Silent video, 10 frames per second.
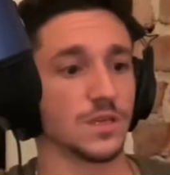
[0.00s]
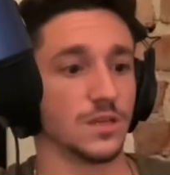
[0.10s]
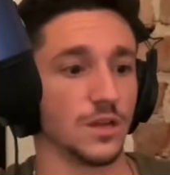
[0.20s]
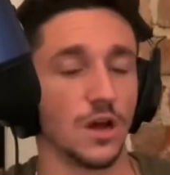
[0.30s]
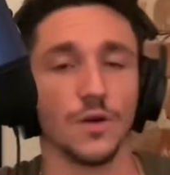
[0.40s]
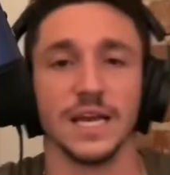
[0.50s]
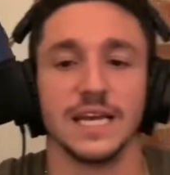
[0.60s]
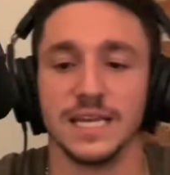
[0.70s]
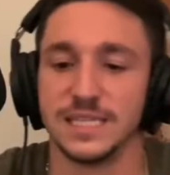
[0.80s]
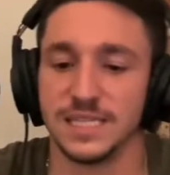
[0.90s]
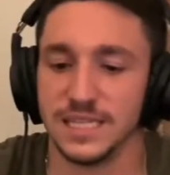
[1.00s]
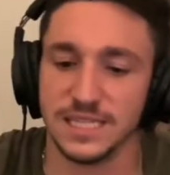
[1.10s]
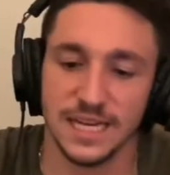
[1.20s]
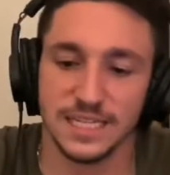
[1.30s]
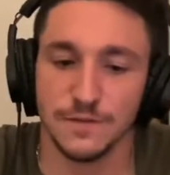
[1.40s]
you know, is
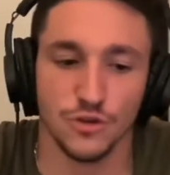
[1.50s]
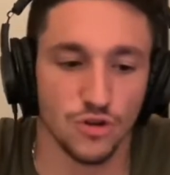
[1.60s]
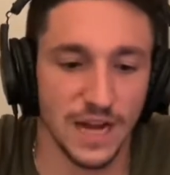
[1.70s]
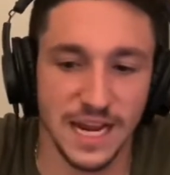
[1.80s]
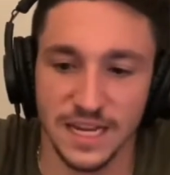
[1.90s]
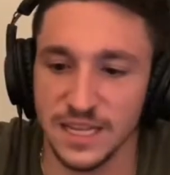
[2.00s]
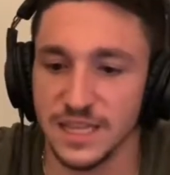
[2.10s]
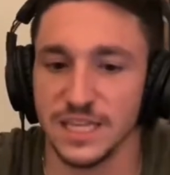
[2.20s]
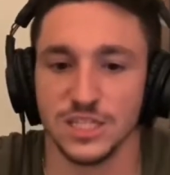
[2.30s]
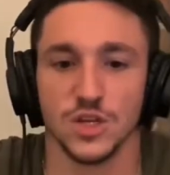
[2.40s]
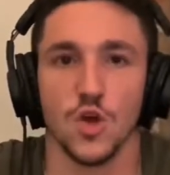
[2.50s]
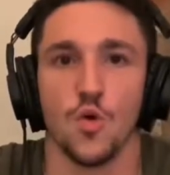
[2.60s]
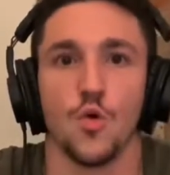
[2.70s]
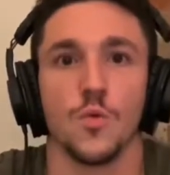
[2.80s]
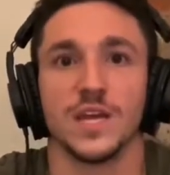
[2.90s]
this idea of creating this
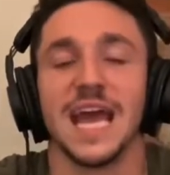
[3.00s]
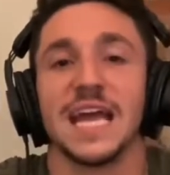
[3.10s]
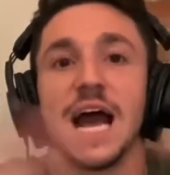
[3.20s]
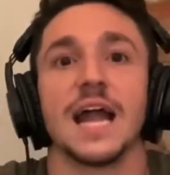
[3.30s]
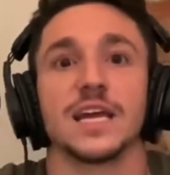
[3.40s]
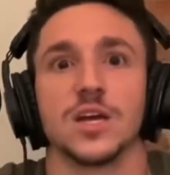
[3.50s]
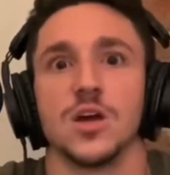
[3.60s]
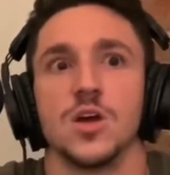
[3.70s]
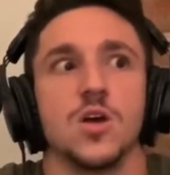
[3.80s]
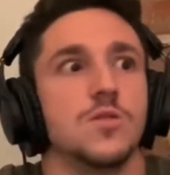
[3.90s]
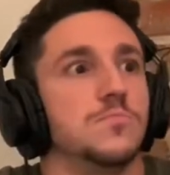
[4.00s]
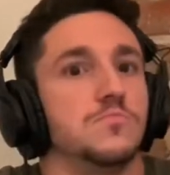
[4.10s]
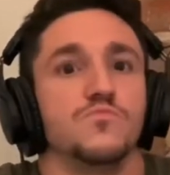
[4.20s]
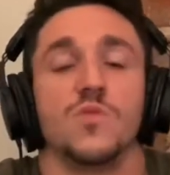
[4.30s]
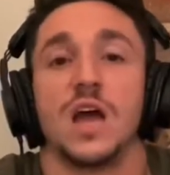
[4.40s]
chaotic,
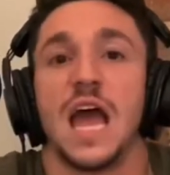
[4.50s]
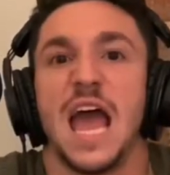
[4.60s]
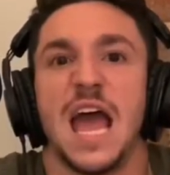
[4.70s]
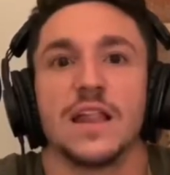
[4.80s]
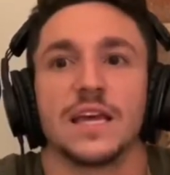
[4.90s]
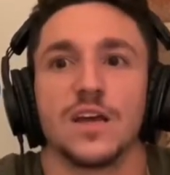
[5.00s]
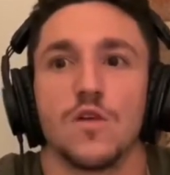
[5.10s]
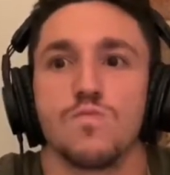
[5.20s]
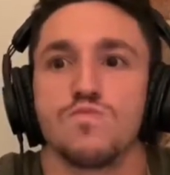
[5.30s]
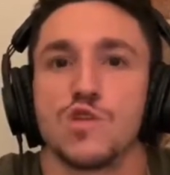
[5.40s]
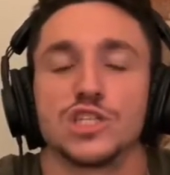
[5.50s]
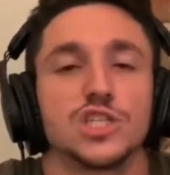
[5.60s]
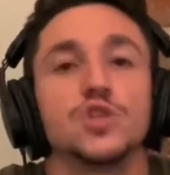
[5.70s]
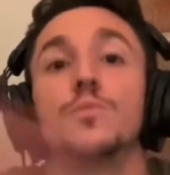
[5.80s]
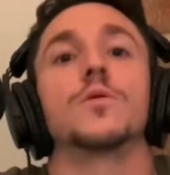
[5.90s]
like,
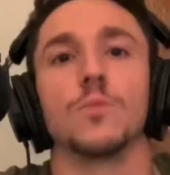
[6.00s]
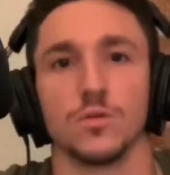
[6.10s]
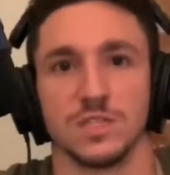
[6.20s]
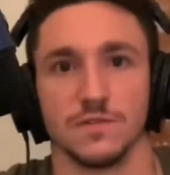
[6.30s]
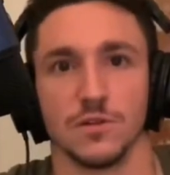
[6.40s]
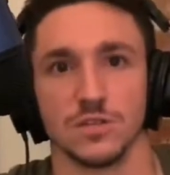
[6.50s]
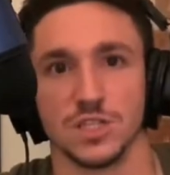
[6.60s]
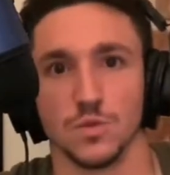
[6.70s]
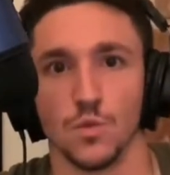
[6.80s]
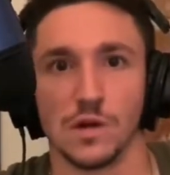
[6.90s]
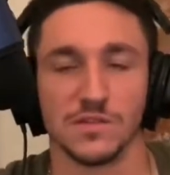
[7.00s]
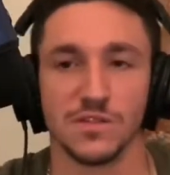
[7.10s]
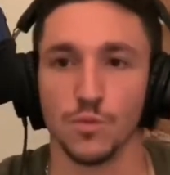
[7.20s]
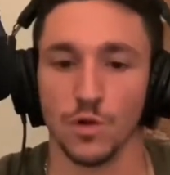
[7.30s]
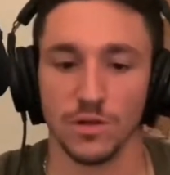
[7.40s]
super multiverse where
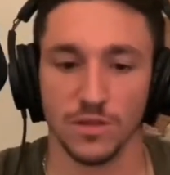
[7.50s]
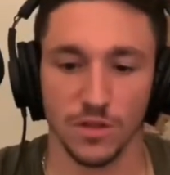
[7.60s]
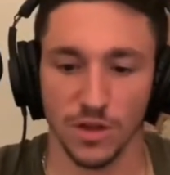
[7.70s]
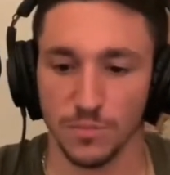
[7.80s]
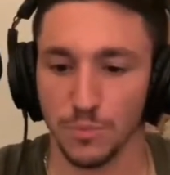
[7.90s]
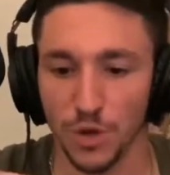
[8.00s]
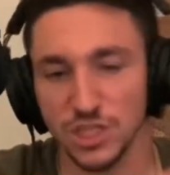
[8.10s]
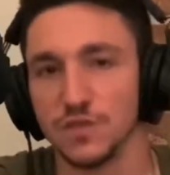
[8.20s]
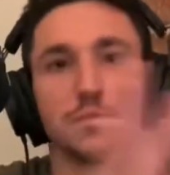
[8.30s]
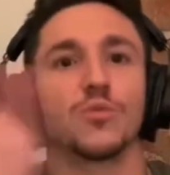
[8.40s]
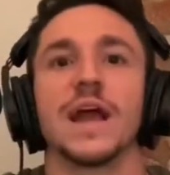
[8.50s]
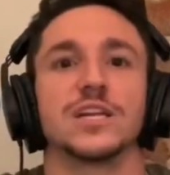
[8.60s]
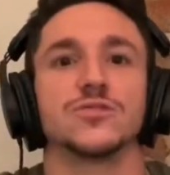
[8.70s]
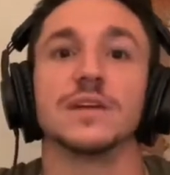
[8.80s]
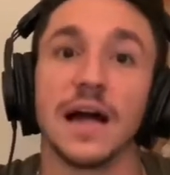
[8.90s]
where a bunch of
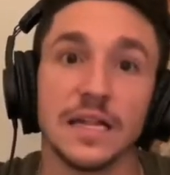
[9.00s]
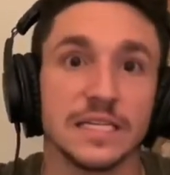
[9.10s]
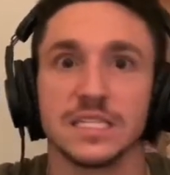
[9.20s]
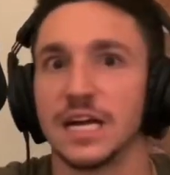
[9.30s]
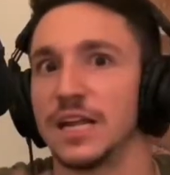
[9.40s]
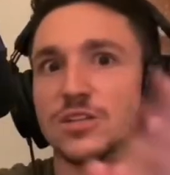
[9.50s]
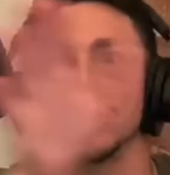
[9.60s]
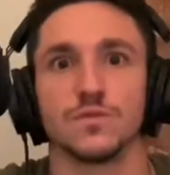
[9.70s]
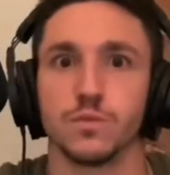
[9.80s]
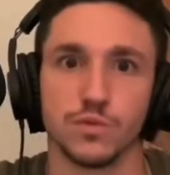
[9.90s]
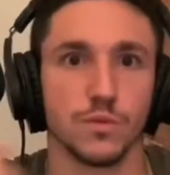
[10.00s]
branch realities kind of just,